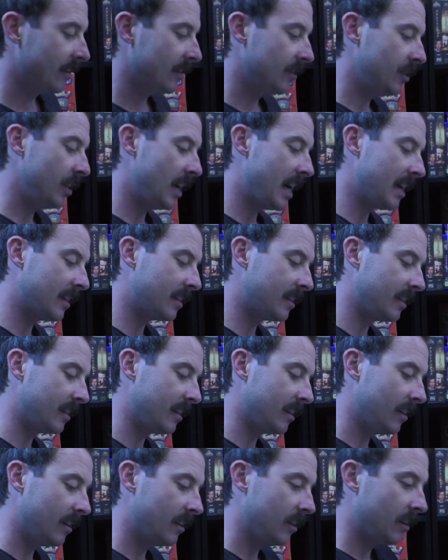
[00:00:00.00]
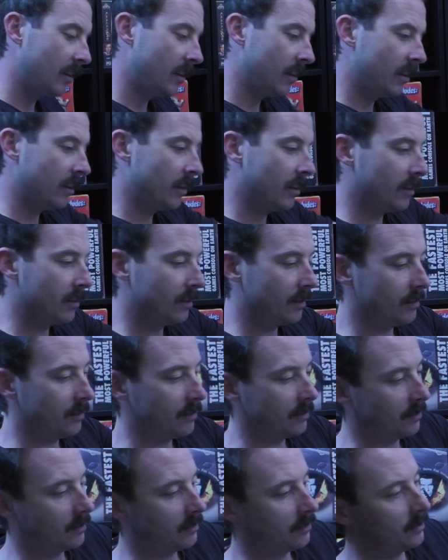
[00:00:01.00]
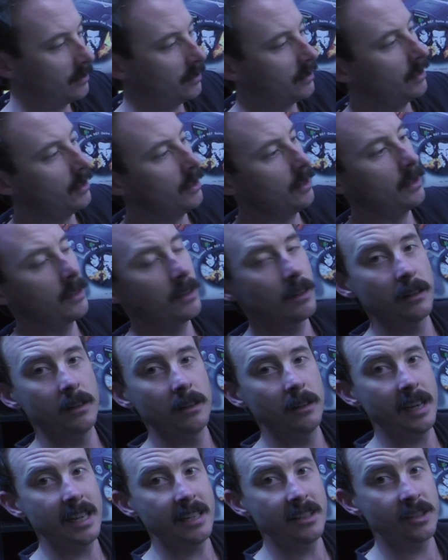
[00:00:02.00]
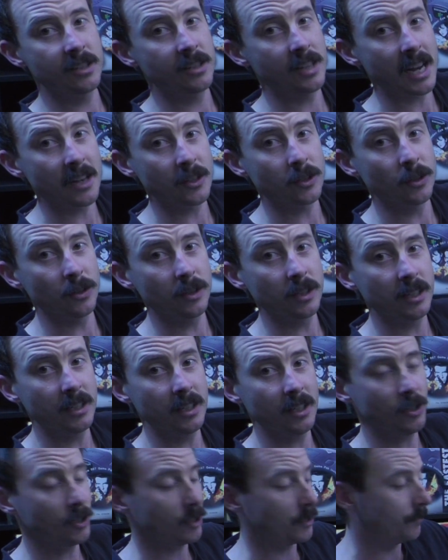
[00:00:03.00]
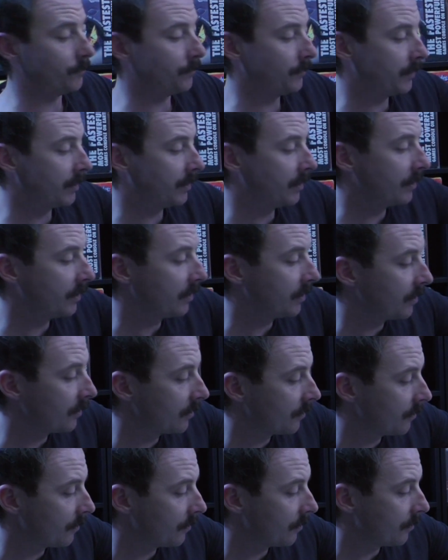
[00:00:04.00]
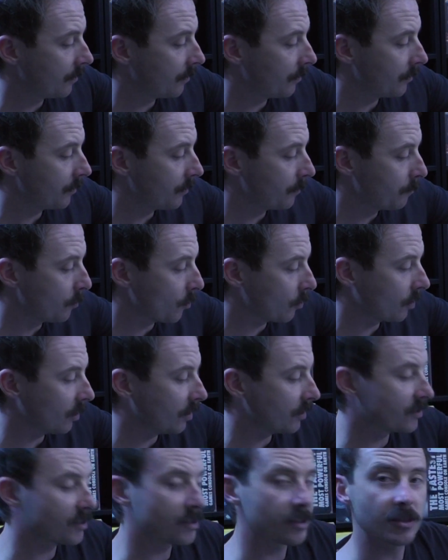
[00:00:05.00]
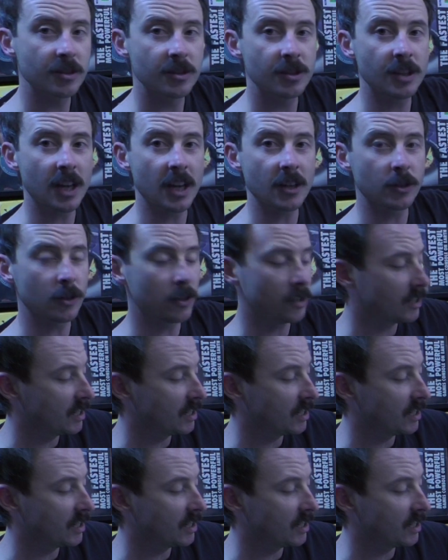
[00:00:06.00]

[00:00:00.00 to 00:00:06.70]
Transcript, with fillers: just Oh, it's such good condition. The booklets, such good